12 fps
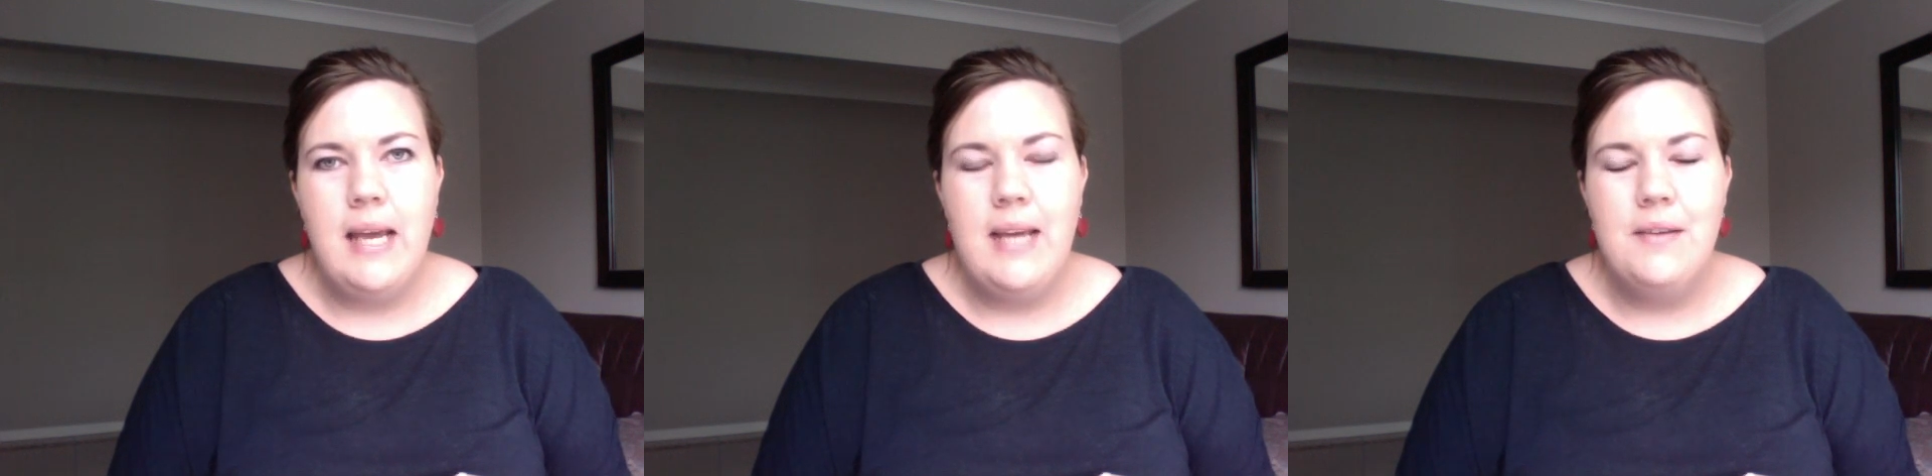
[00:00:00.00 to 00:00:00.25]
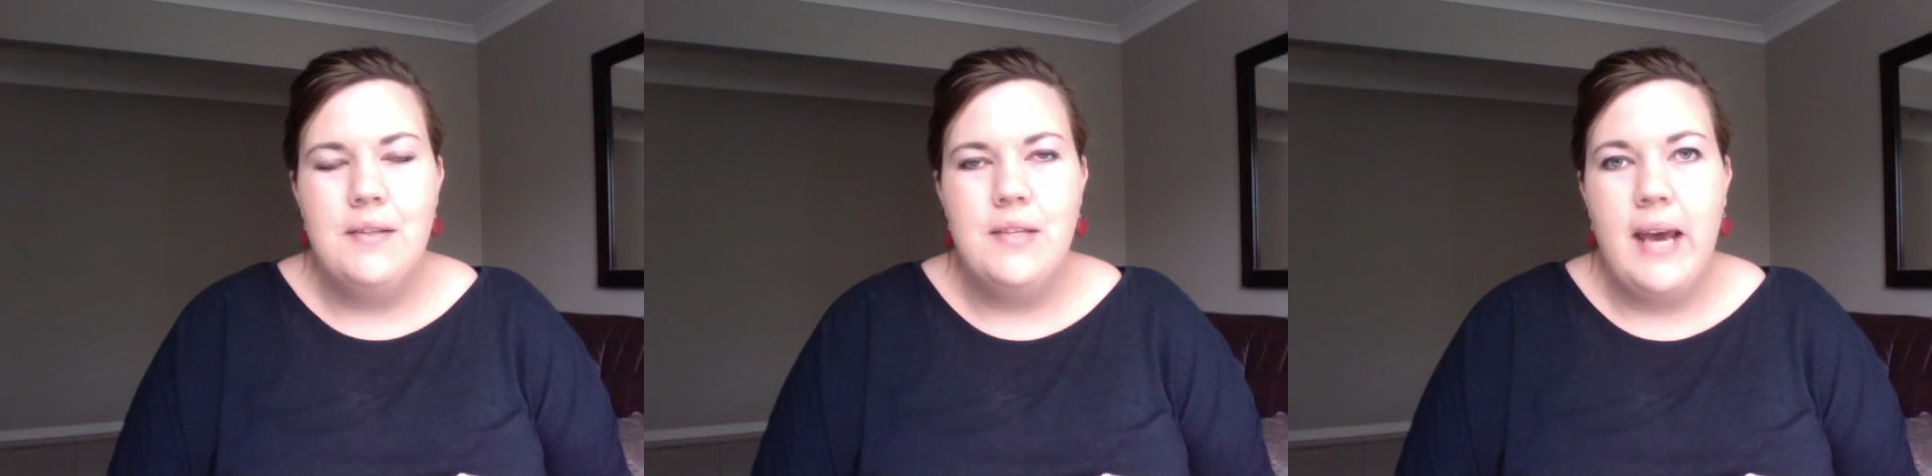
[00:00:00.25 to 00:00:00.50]
and
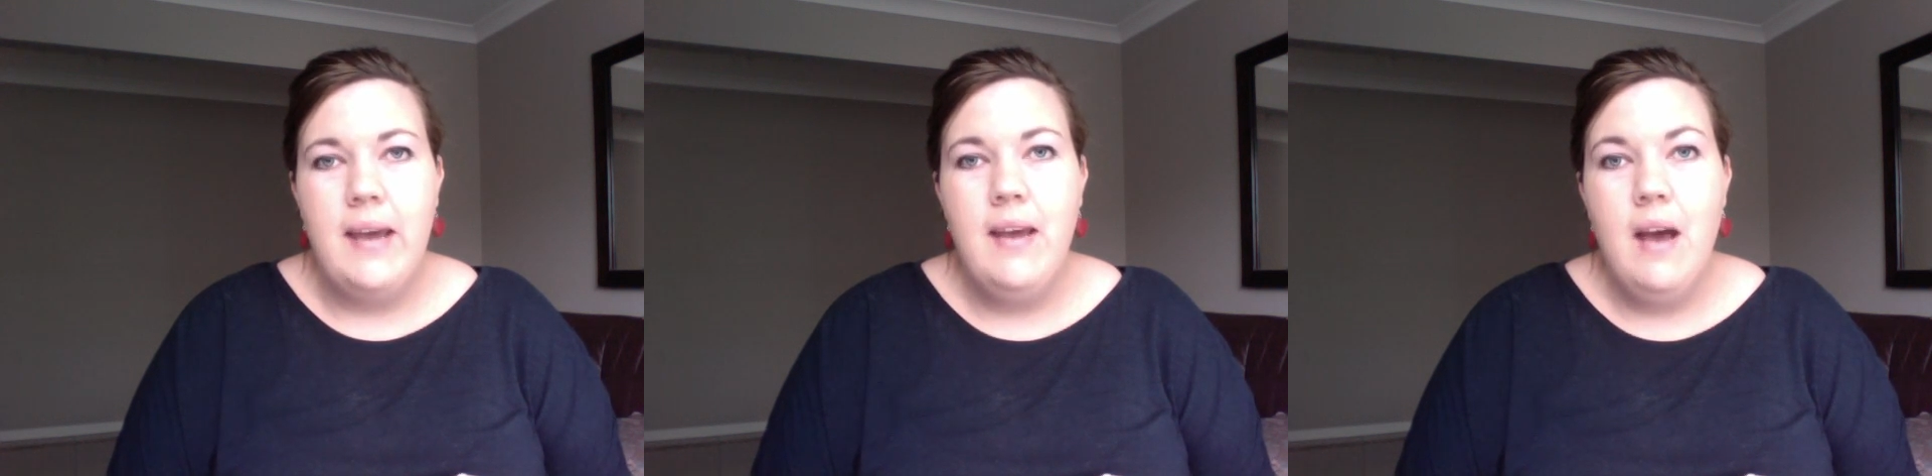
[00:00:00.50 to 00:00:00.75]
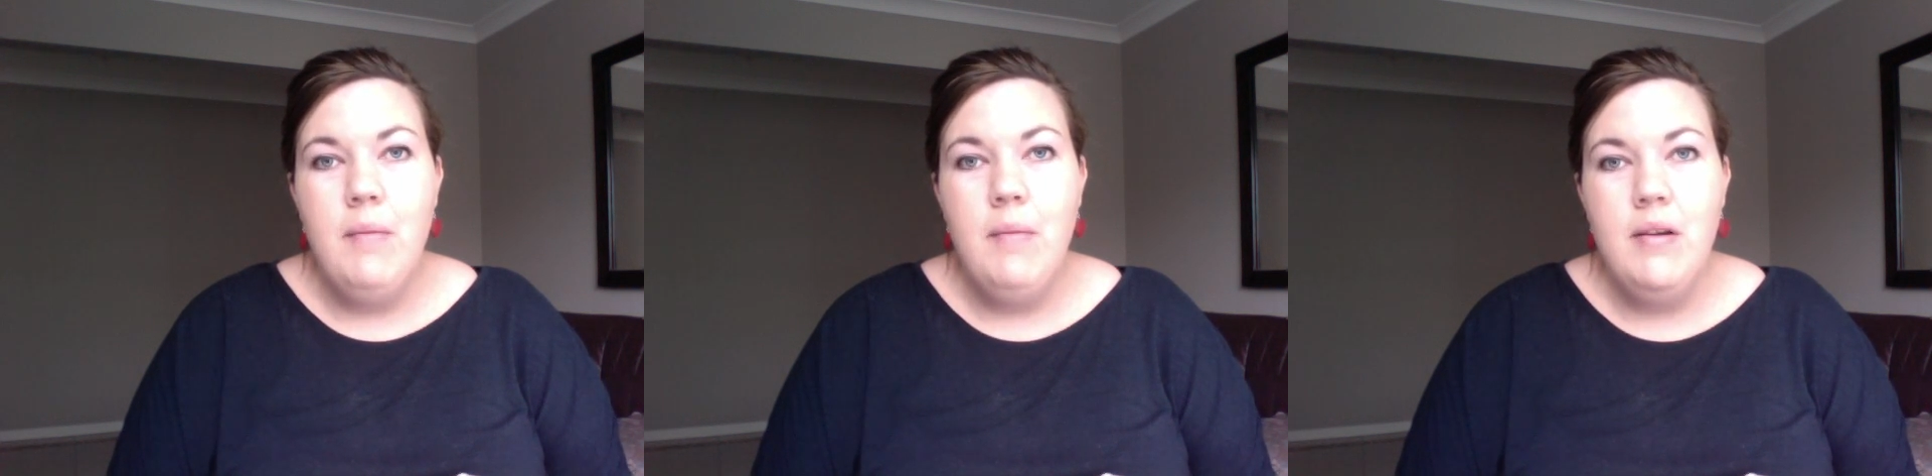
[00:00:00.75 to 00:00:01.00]
today
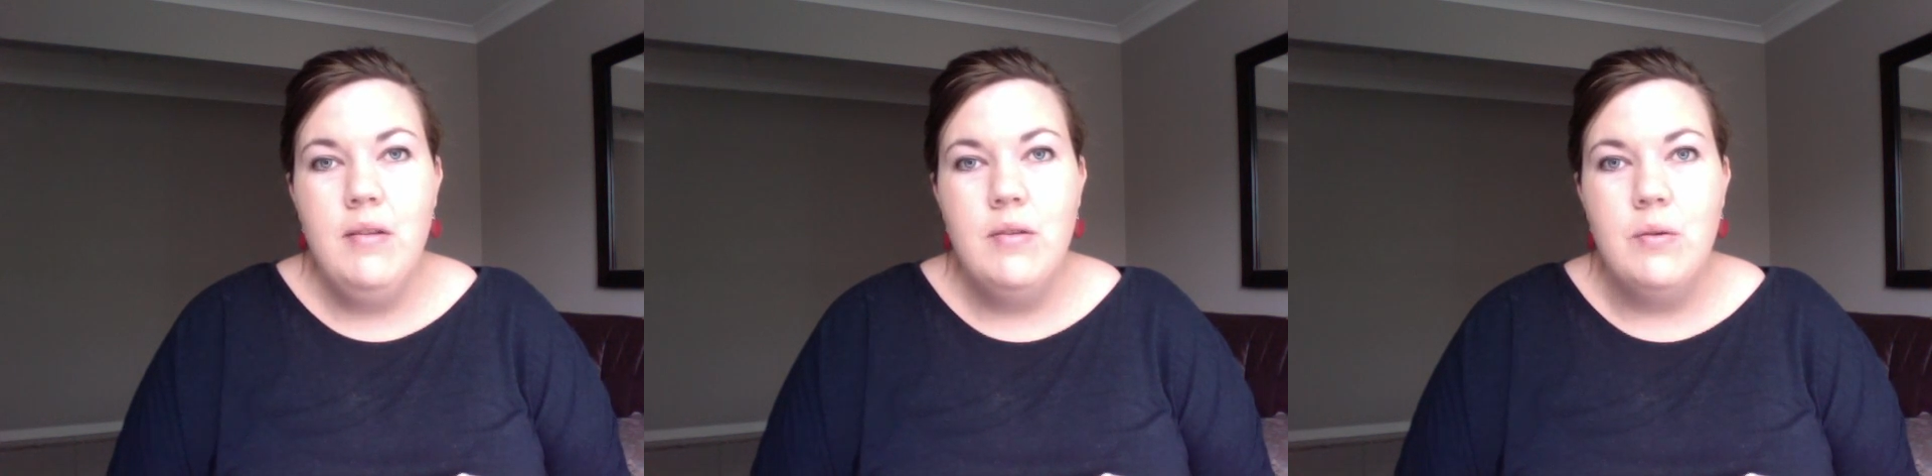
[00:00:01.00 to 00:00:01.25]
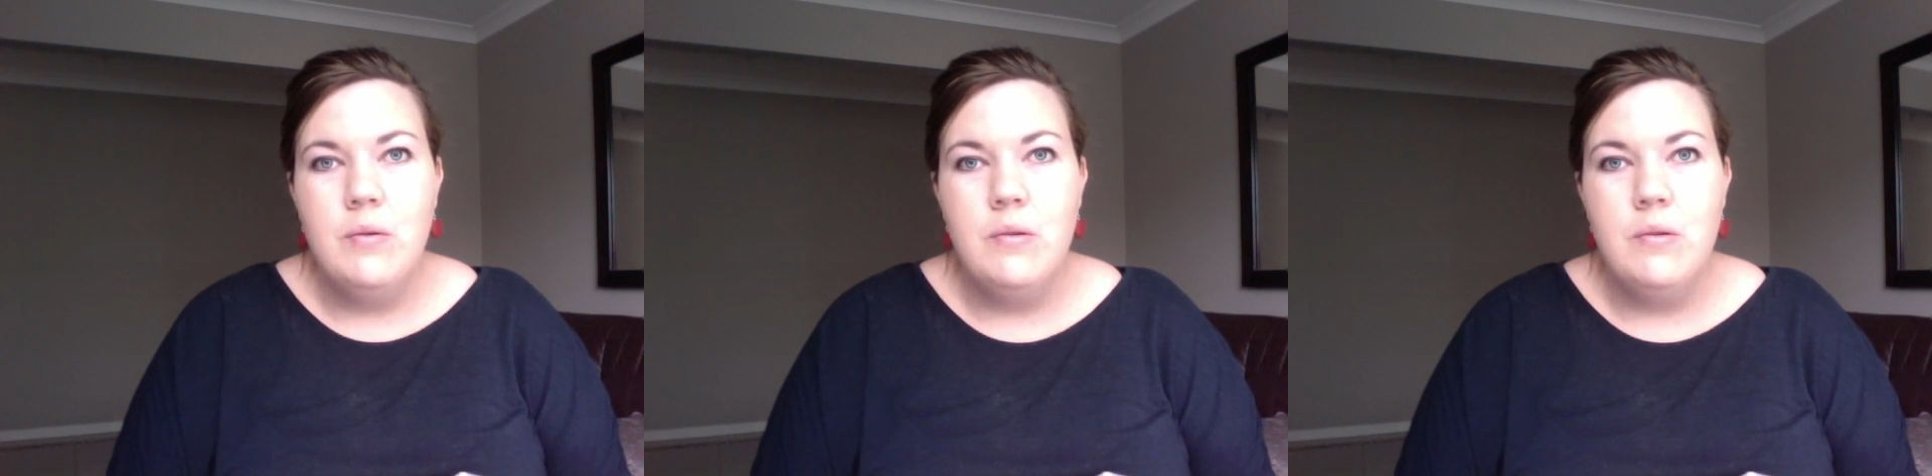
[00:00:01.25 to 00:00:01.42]
I'm going to talk